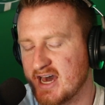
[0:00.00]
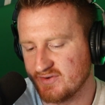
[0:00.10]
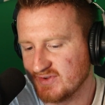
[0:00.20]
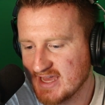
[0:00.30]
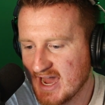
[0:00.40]
I
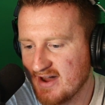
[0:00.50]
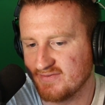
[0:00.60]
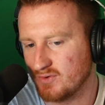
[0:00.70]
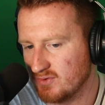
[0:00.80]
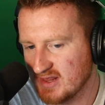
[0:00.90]
don't really
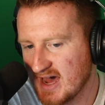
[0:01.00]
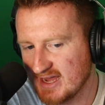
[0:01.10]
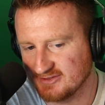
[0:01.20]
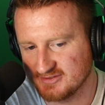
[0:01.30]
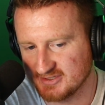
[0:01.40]
have a whole
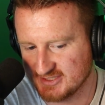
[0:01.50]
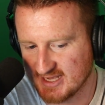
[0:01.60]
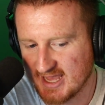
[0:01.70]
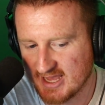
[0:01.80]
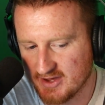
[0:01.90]
lot to
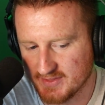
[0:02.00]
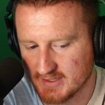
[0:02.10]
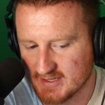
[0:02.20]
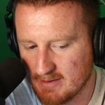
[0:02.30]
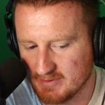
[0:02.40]
say on
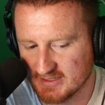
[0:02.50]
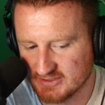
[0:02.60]
the topic.